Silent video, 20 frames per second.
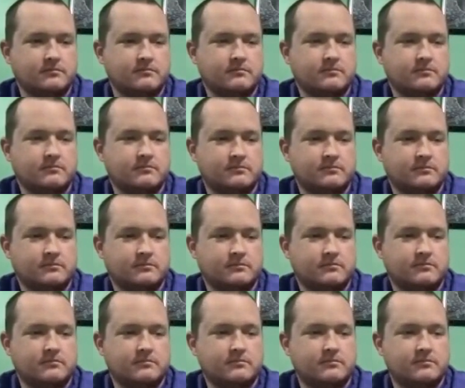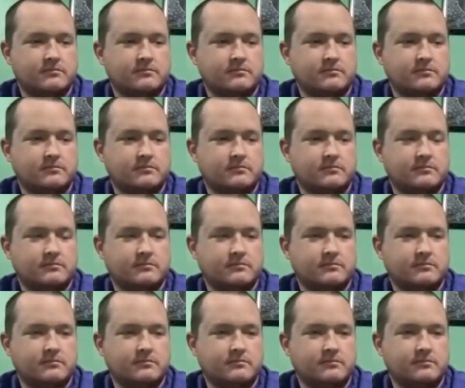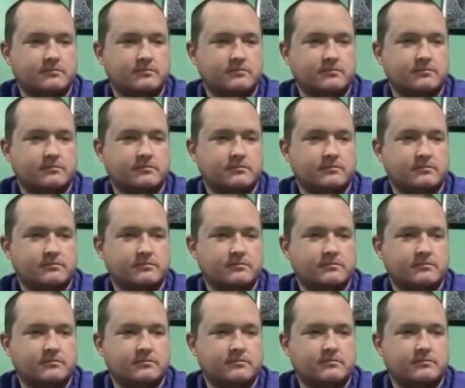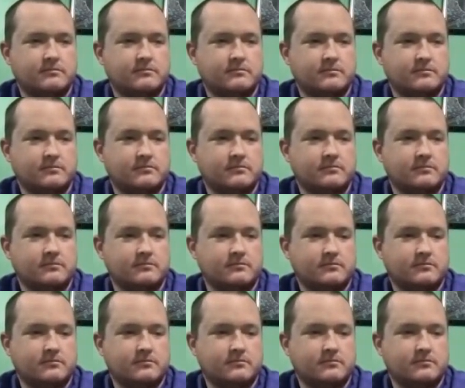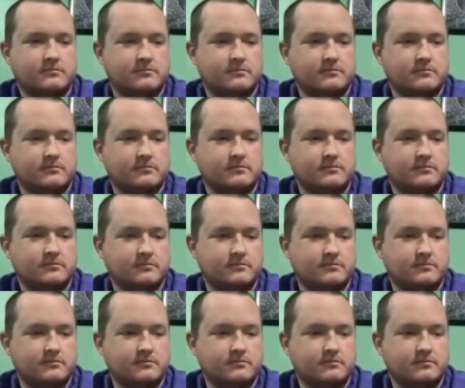This person isn't speaking.